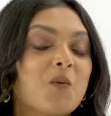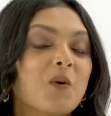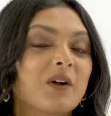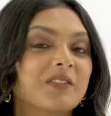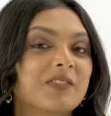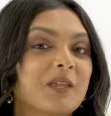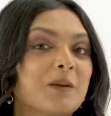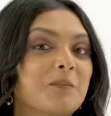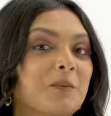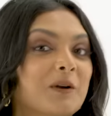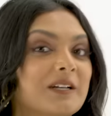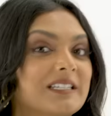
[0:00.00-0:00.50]

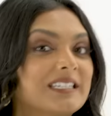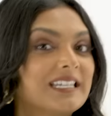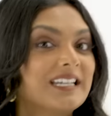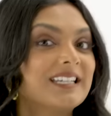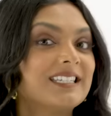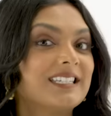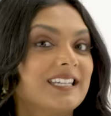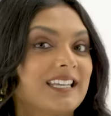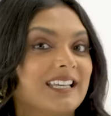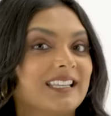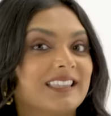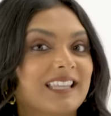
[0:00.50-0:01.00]
what they
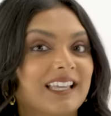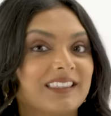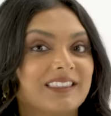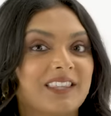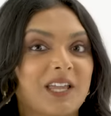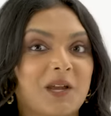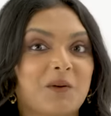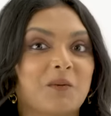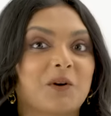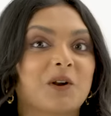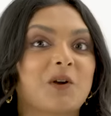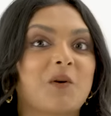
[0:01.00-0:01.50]
predicted that
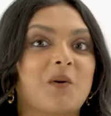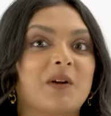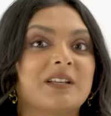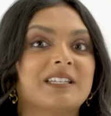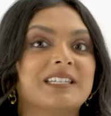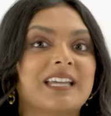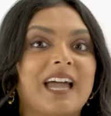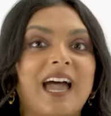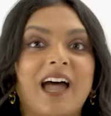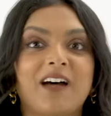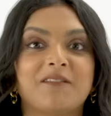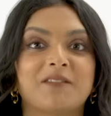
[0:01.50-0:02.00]
they were going
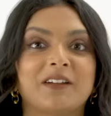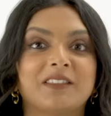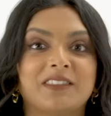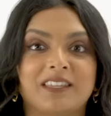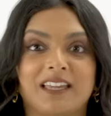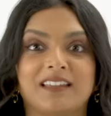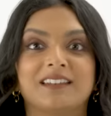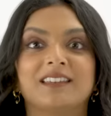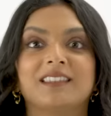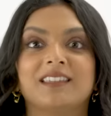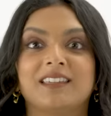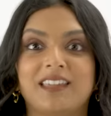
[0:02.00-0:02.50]
to have at
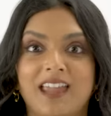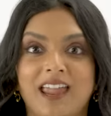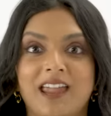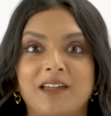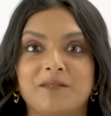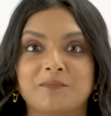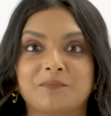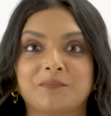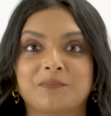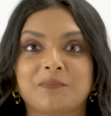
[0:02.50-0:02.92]
the end of the game.